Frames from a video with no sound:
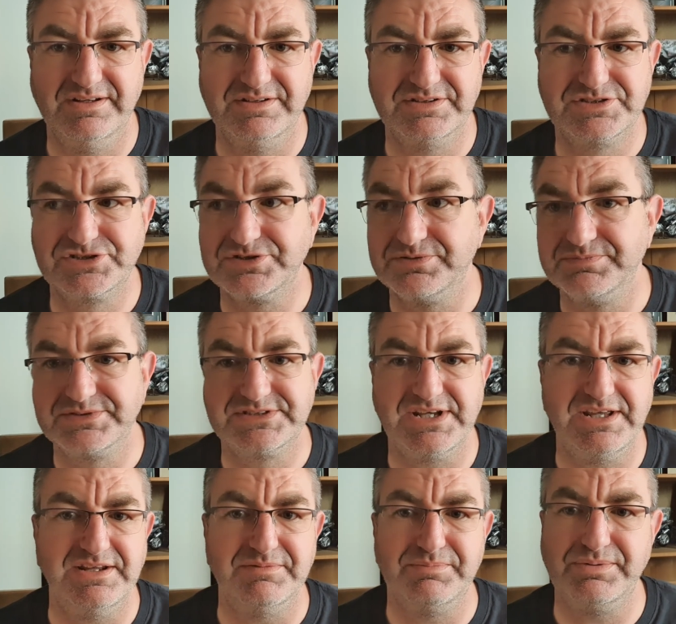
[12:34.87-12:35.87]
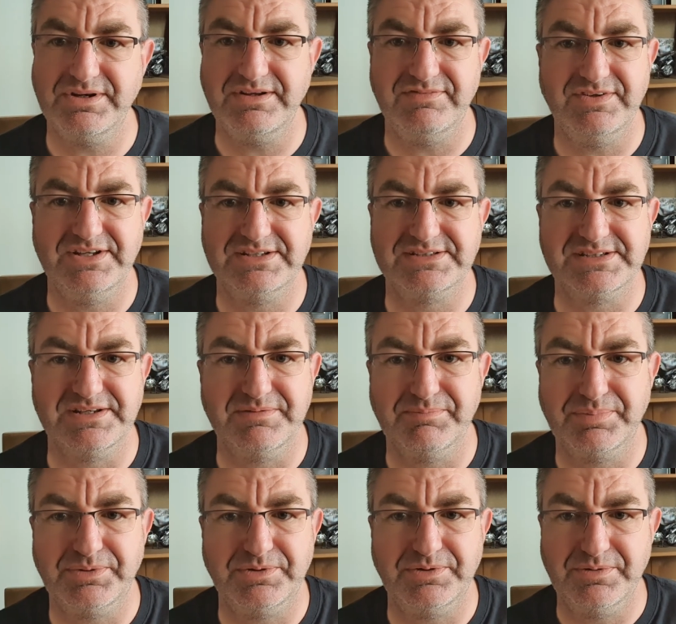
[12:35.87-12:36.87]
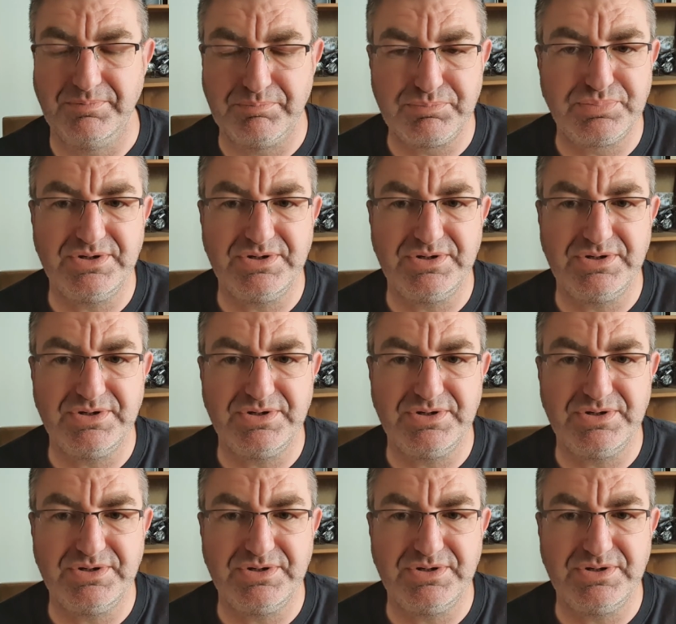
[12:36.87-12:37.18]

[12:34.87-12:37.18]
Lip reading: some say that breathing isn't important.